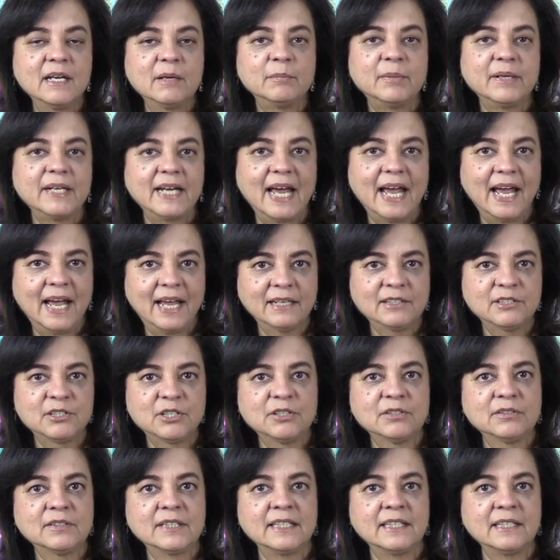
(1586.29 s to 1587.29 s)
But
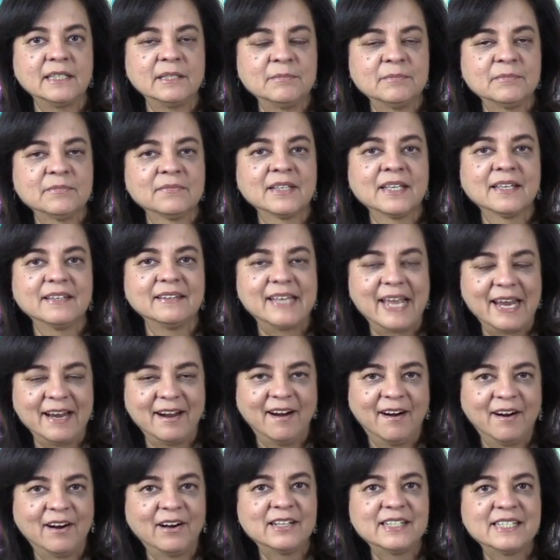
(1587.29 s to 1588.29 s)
actually, they
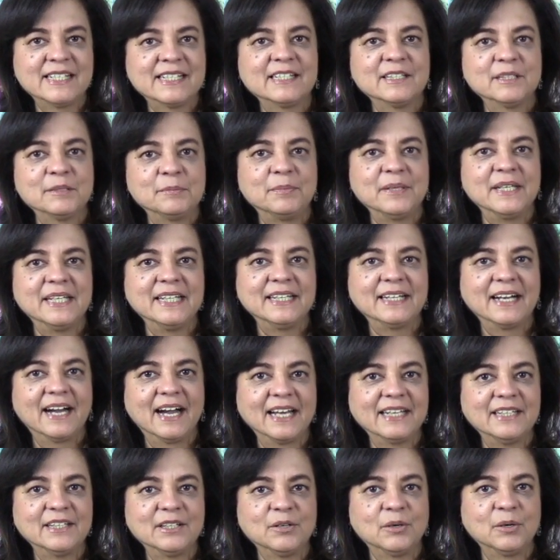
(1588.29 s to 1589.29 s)
are still being
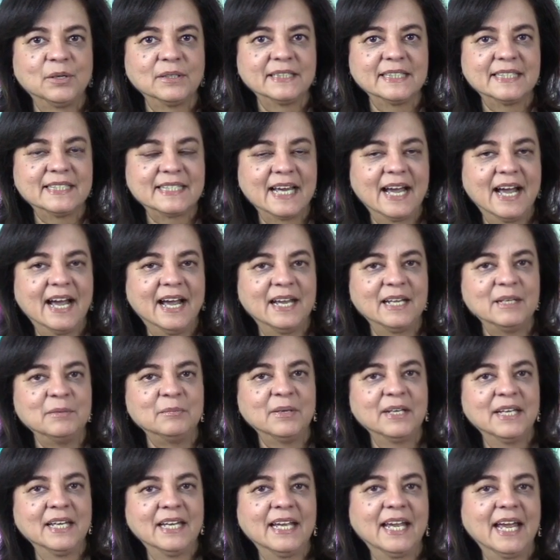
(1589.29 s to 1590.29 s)
guided all the
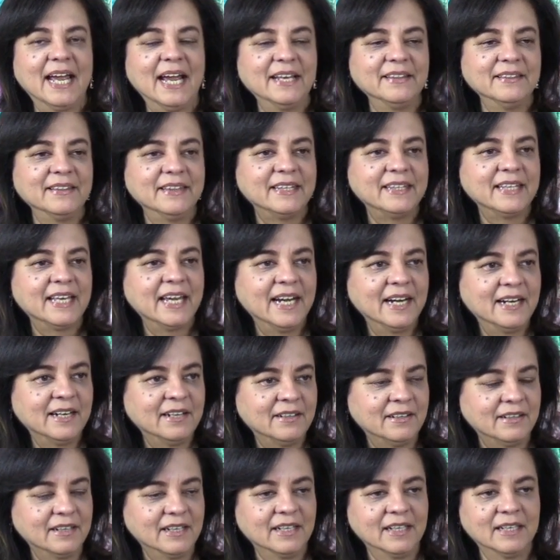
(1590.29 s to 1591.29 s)
time, and
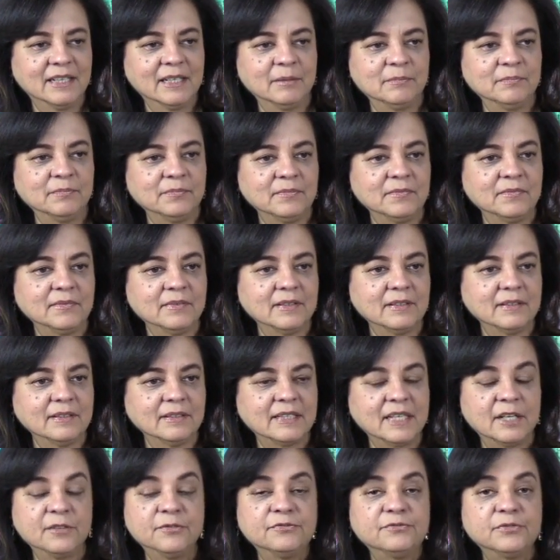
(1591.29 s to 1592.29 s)
their um,
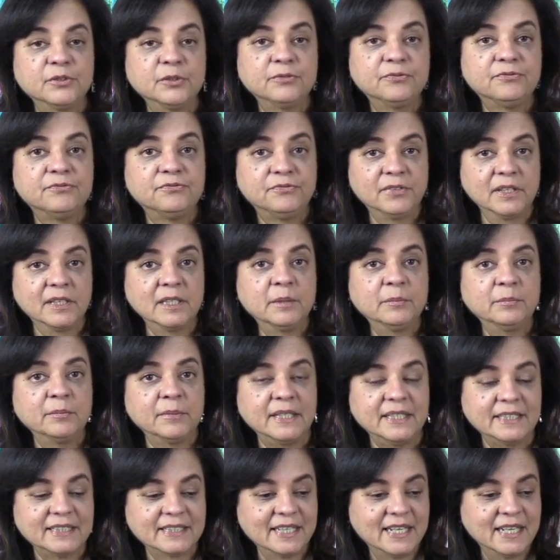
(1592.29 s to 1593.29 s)
their
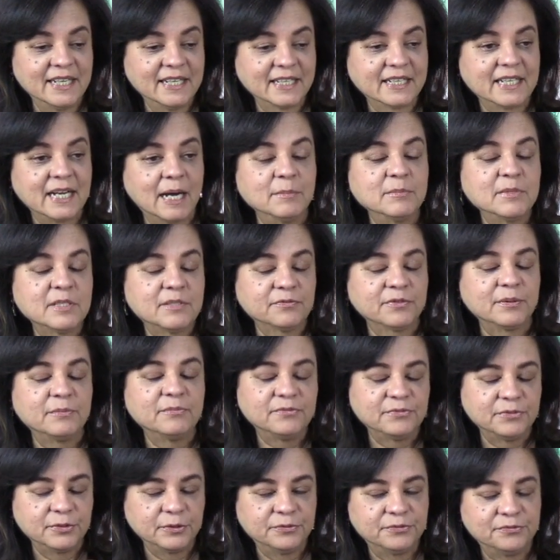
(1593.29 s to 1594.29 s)
fulfillment comes from
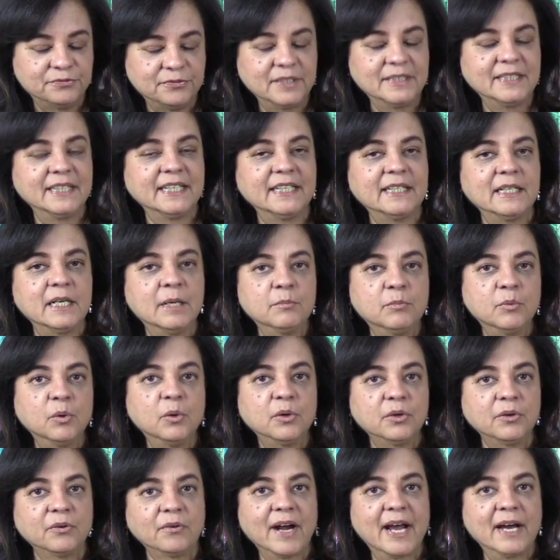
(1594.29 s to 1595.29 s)
fulfilling a
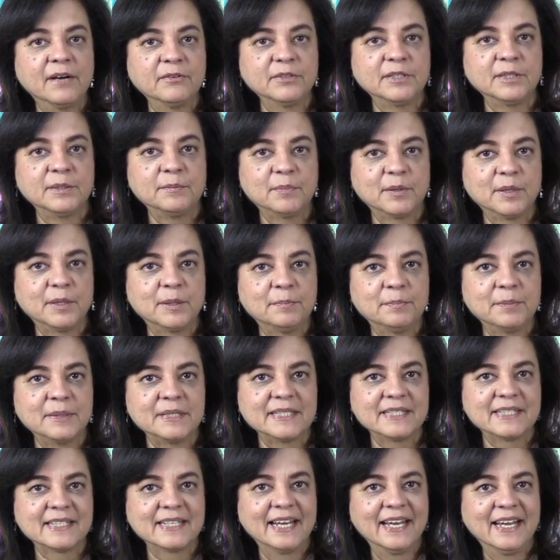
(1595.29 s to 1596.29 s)
more grounded
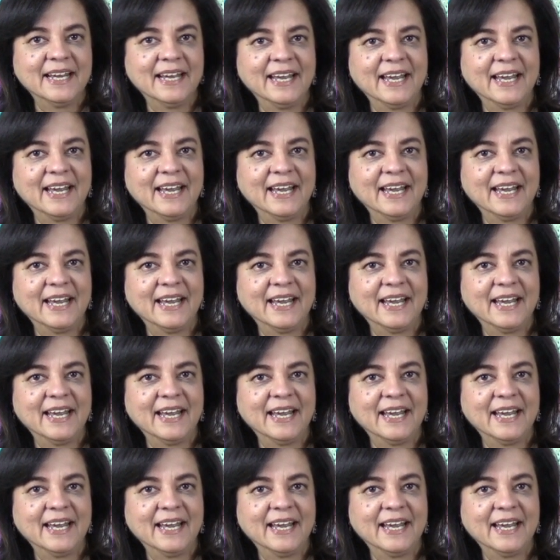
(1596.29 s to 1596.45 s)
purpose.